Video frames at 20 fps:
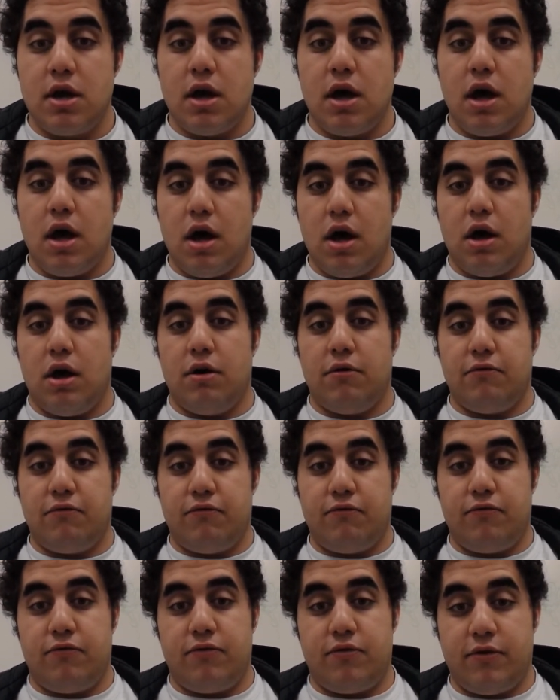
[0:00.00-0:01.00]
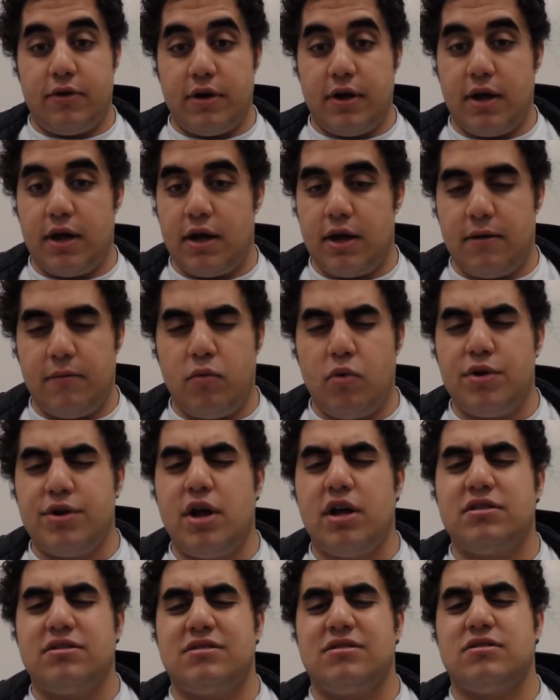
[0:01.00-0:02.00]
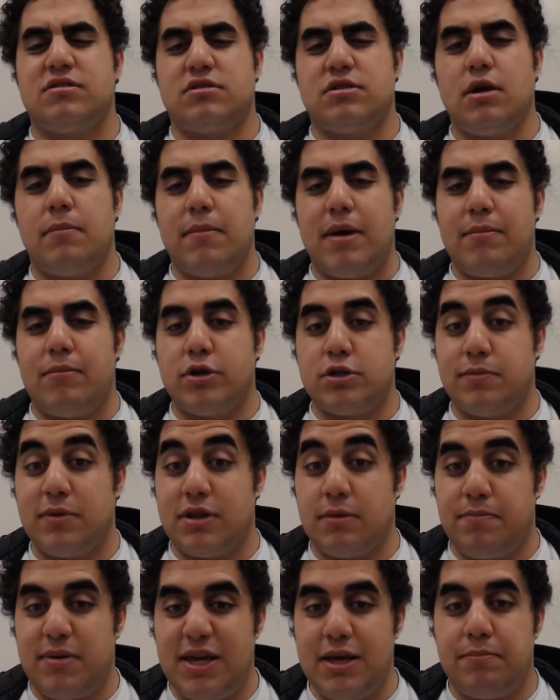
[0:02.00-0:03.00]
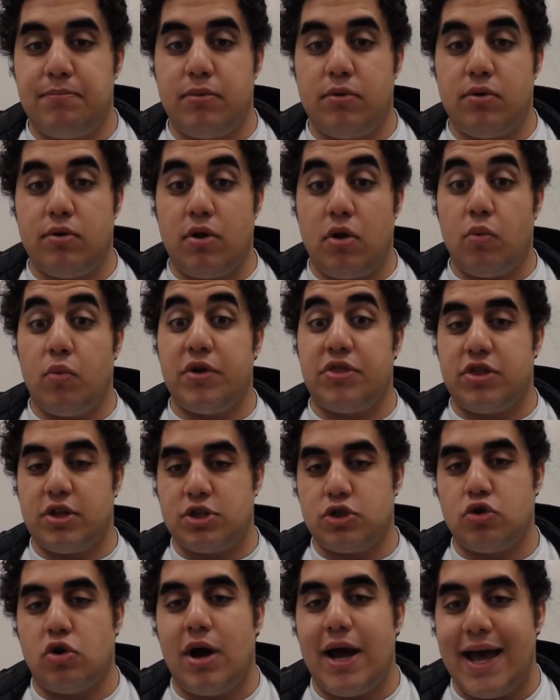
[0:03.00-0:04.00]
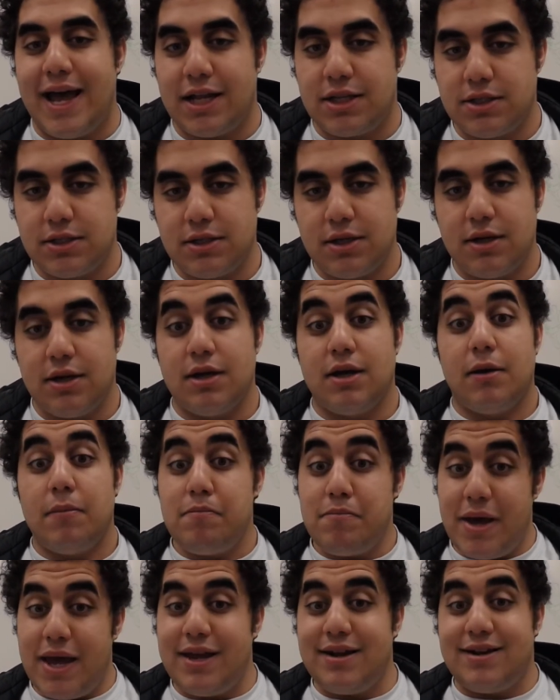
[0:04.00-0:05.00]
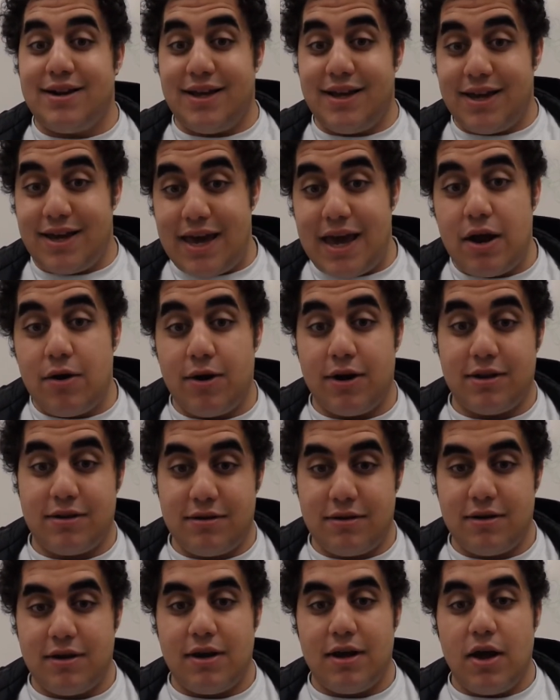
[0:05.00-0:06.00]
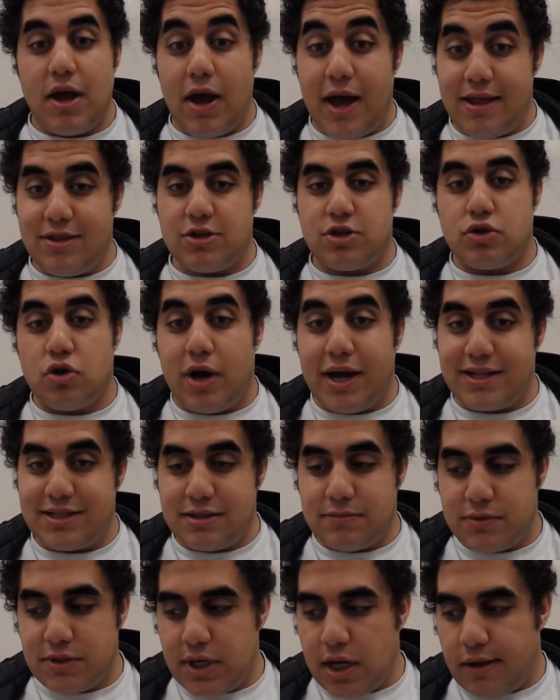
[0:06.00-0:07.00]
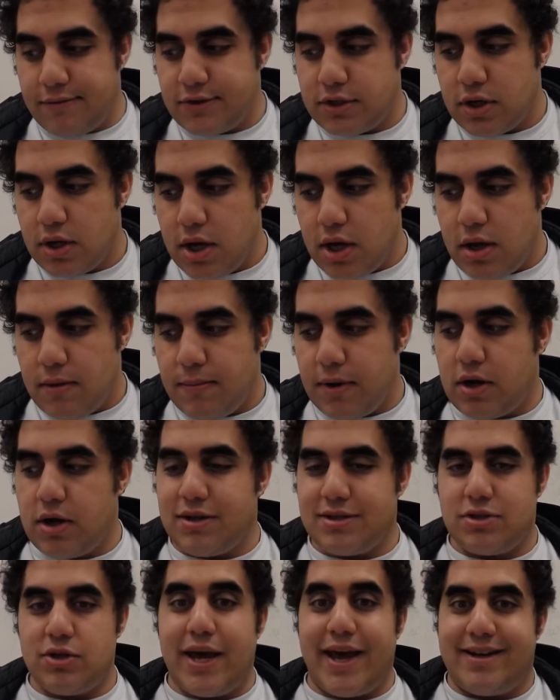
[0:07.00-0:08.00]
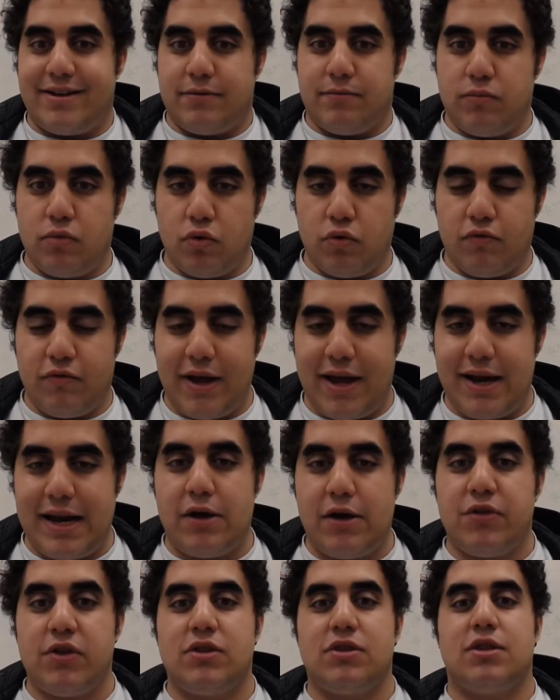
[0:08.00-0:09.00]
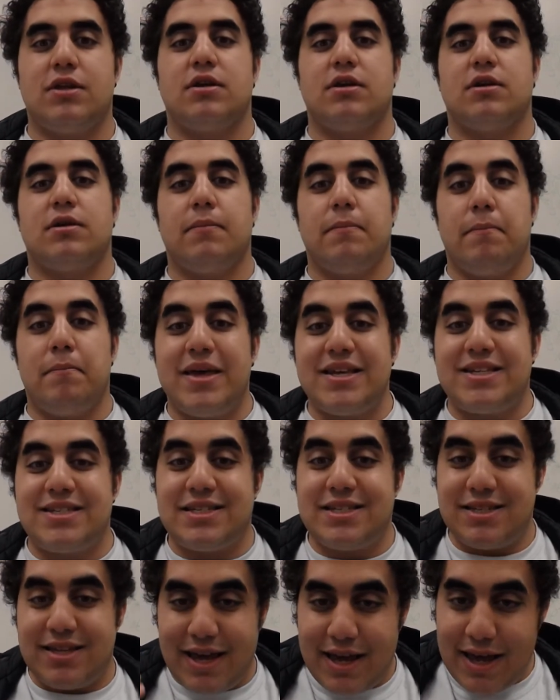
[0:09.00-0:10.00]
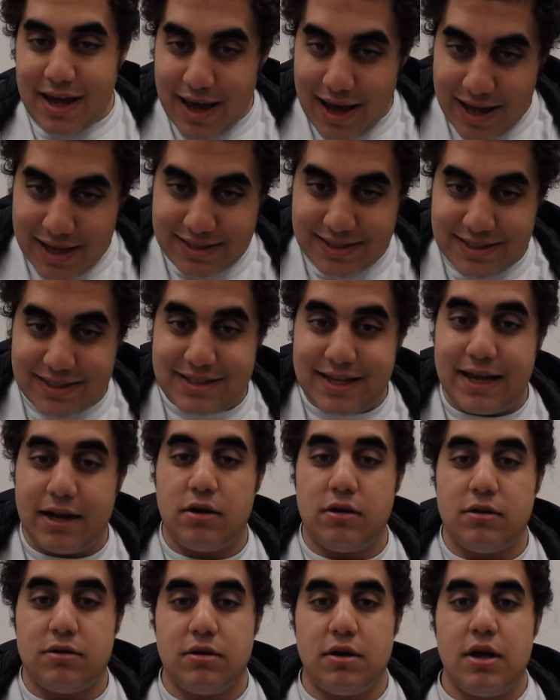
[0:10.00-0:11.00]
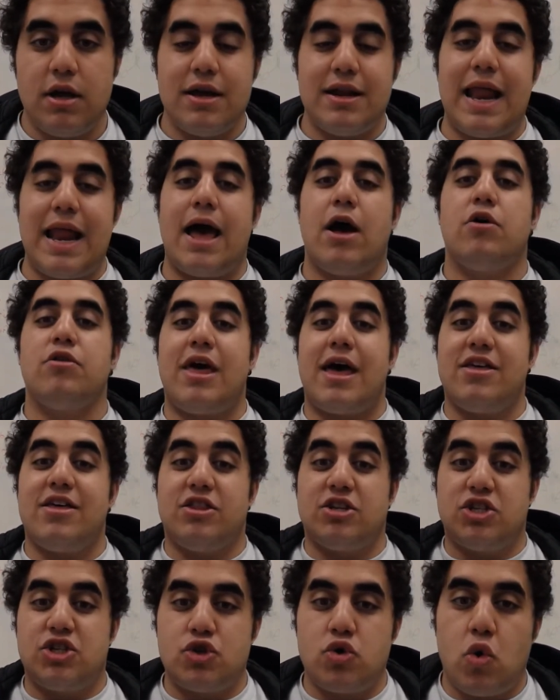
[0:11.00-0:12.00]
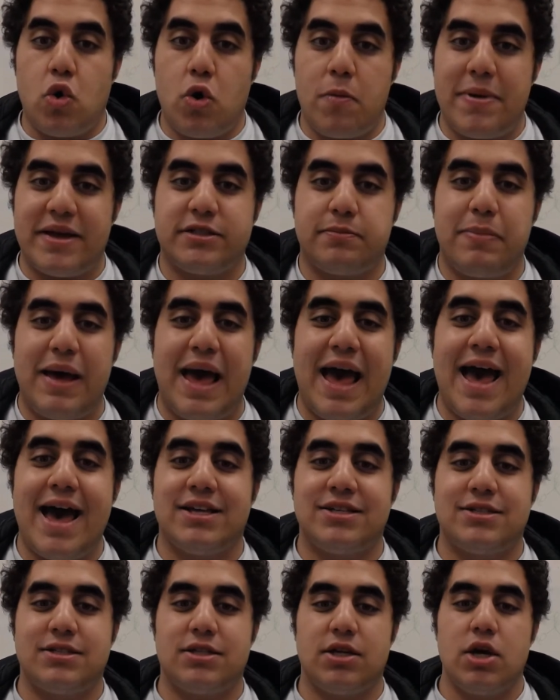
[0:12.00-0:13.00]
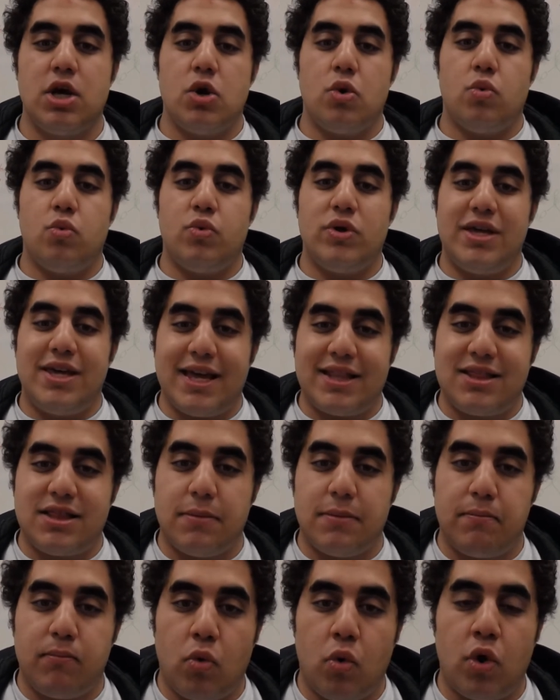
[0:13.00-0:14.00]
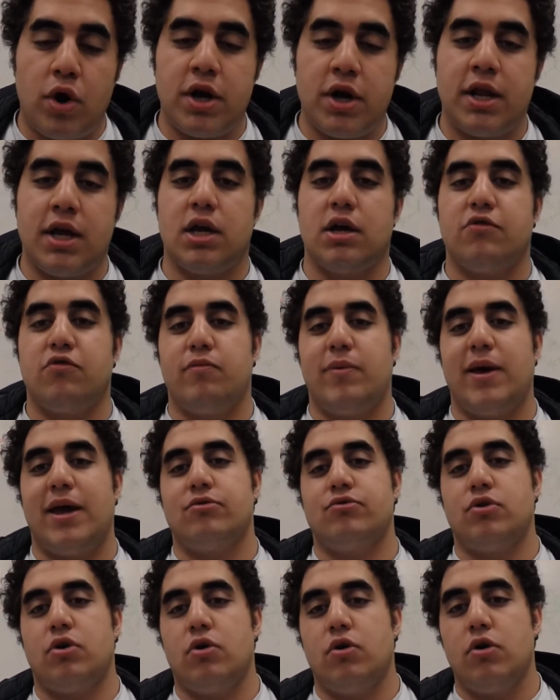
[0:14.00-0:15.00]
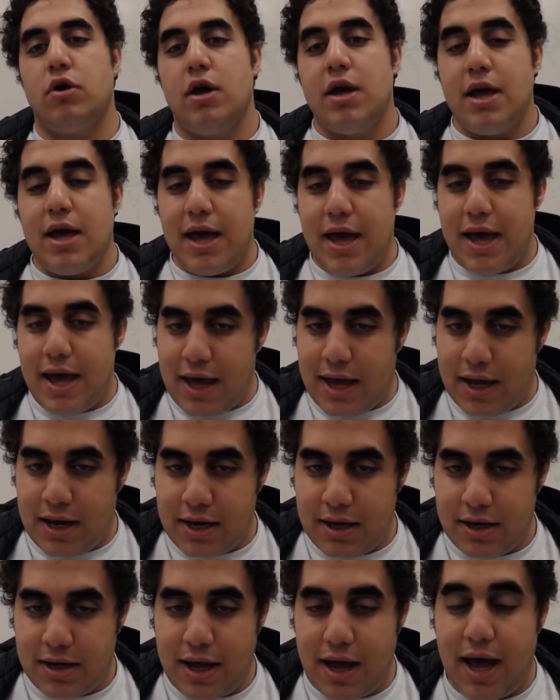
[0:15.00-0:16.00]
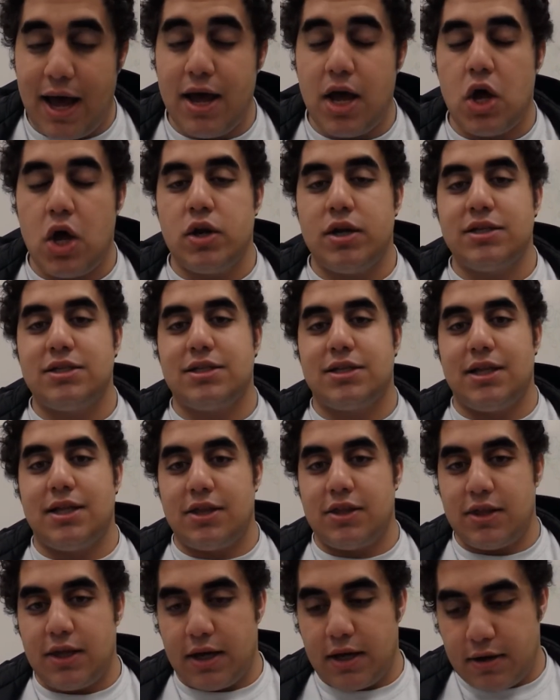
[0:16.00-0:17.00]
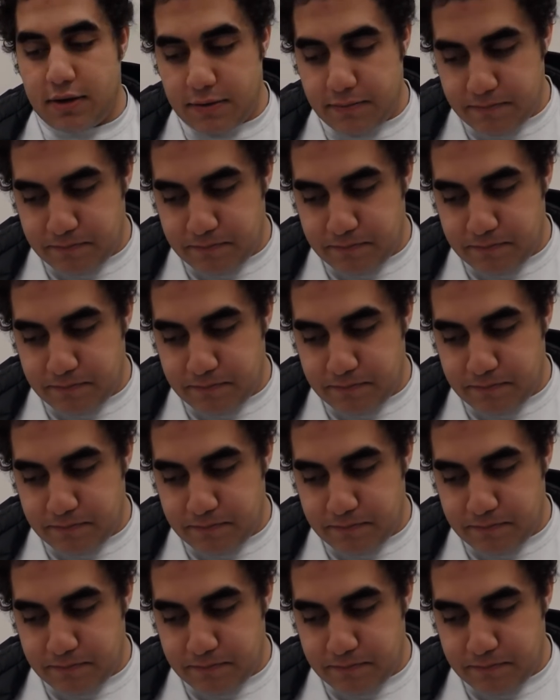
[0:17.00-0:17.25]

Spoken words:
of, not some members, but the people with the Straw Hats. Mainly Carrot and the Straw Hats themselves, because he had to move. And now that the mist has settled, now that the storm has passed, we get the mourning of Pedro. And I honestly think